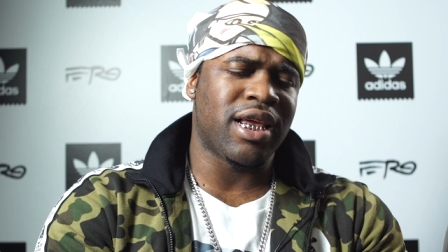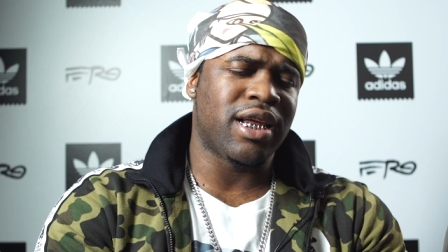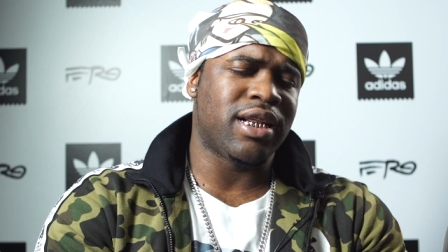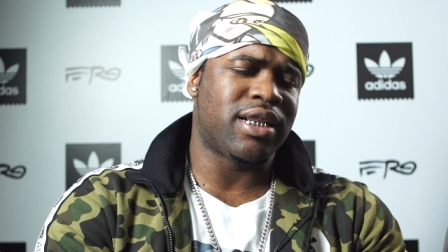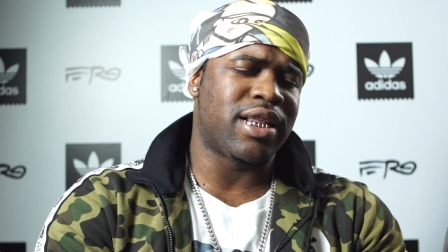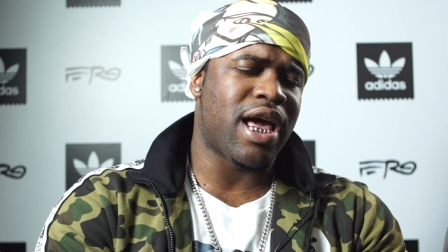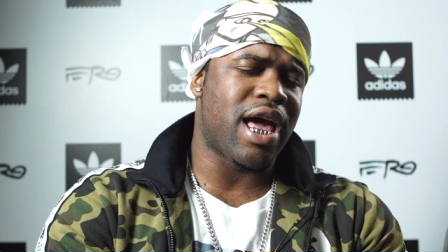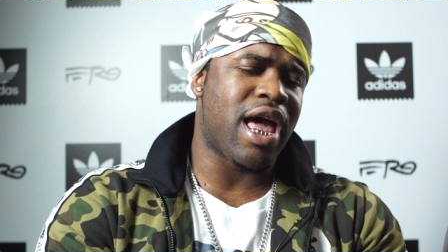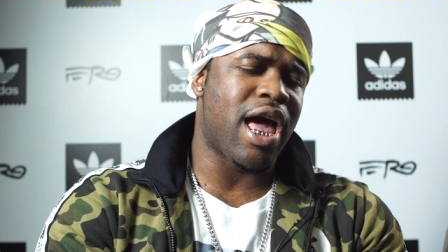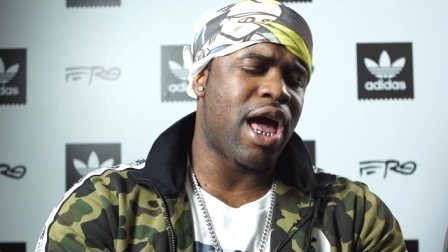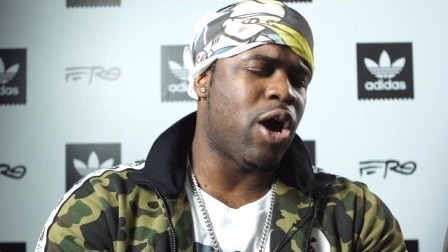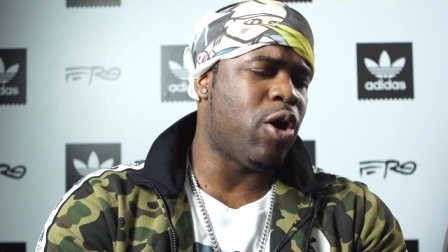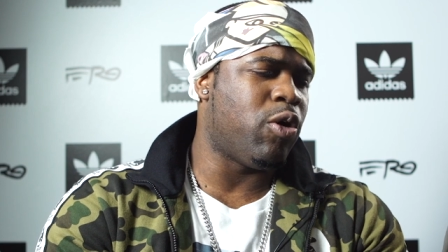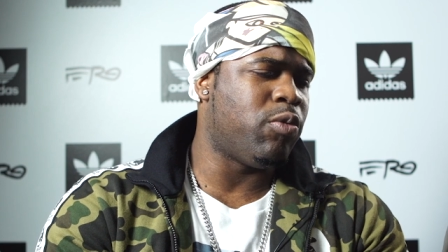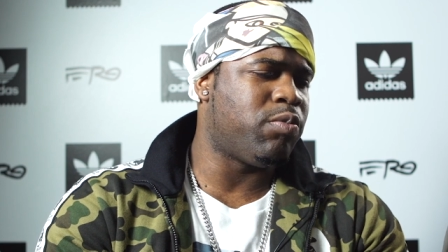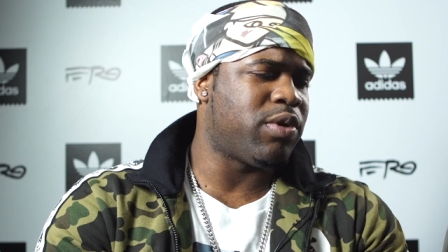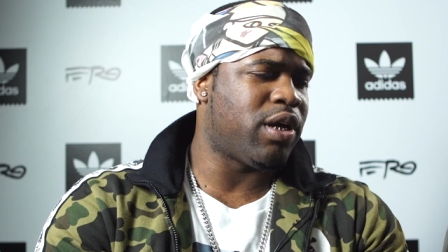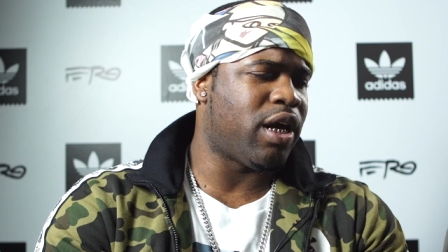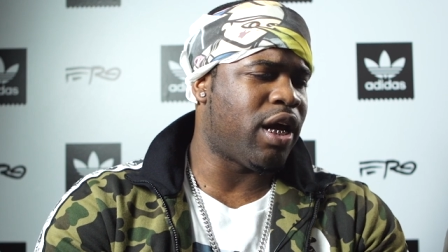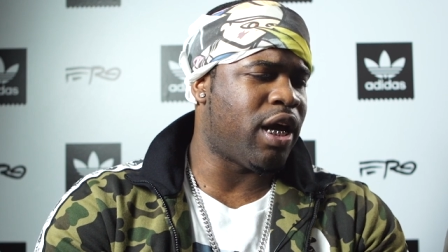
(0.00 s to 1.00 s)
think that
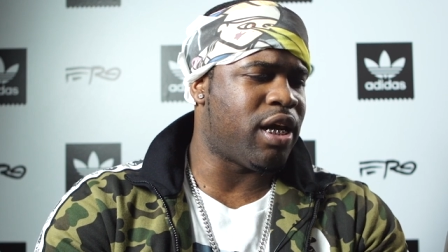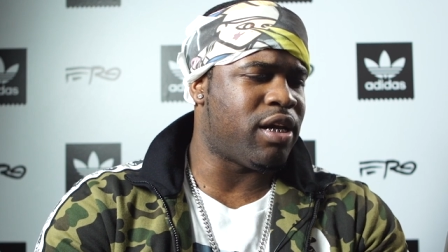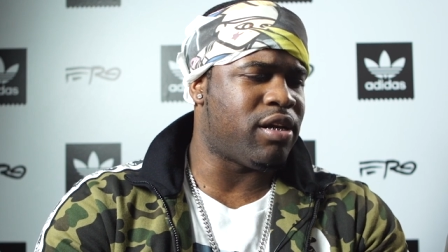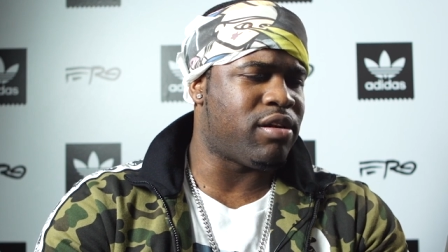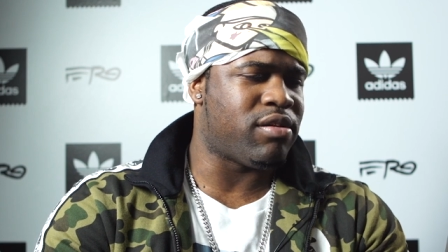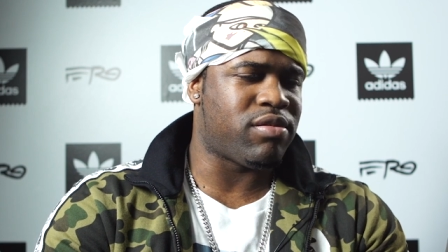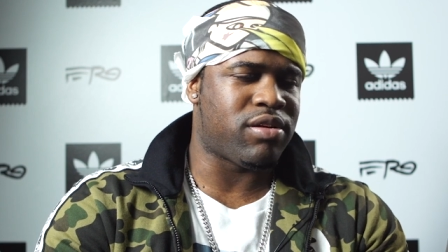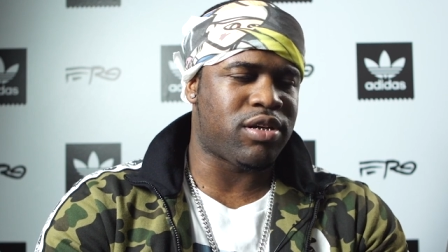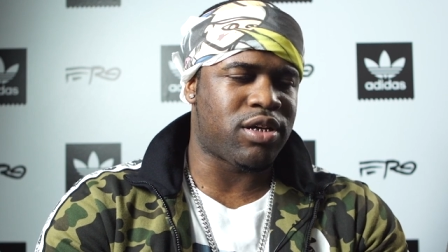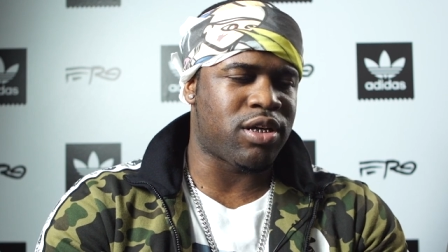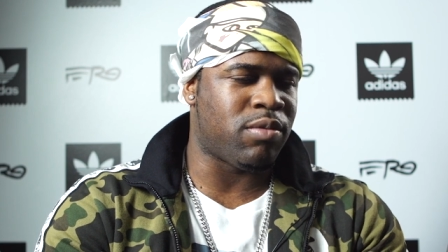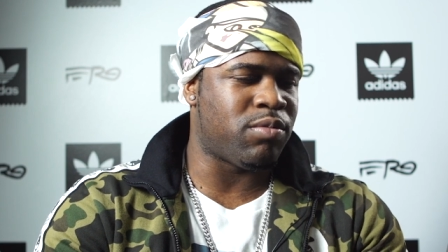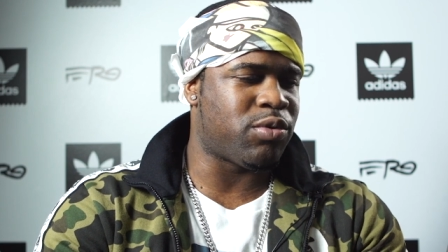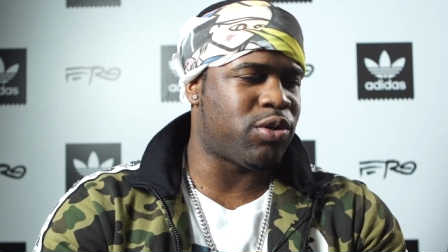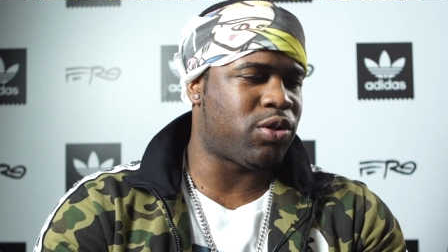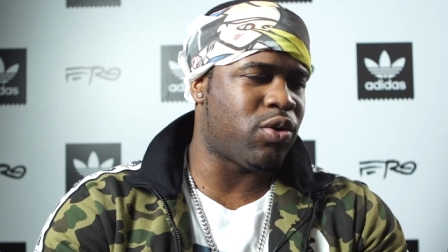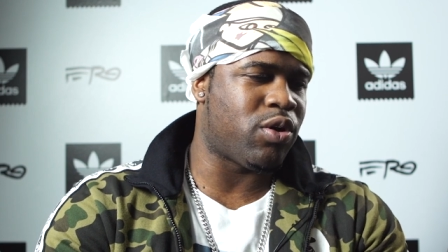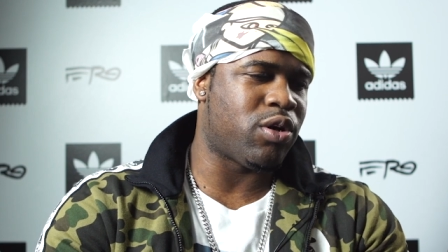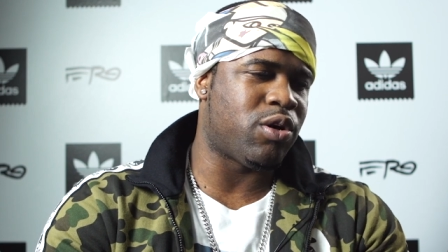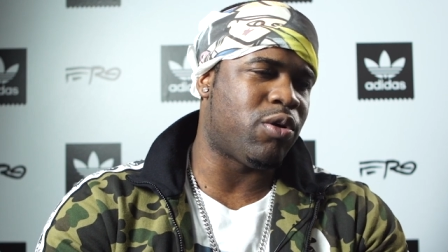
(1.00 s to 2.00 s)
helped in some
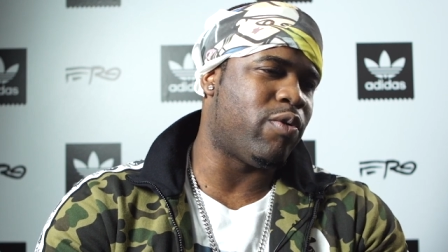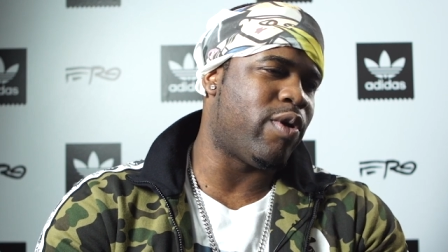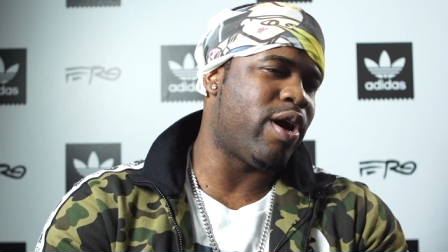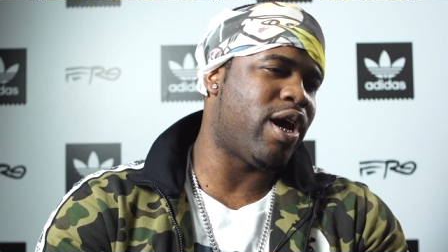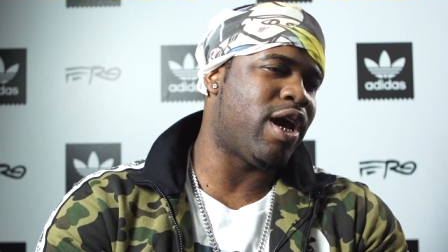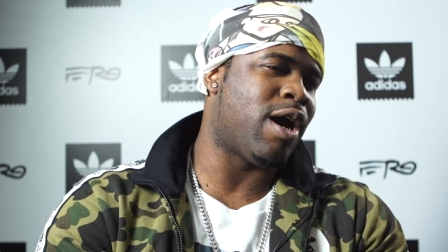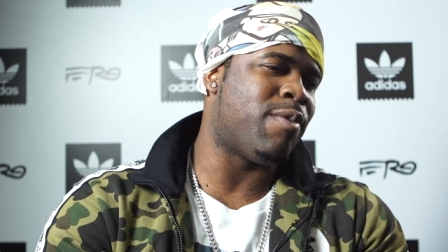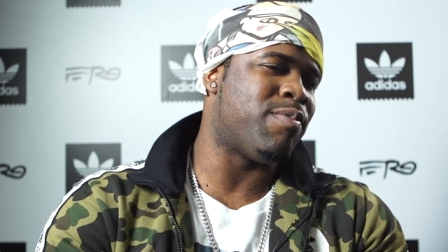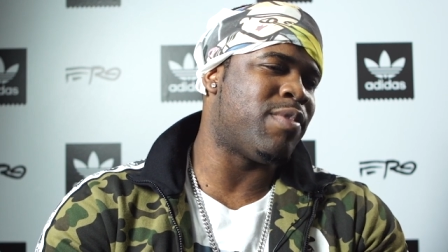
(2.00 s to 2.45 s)
sort of way.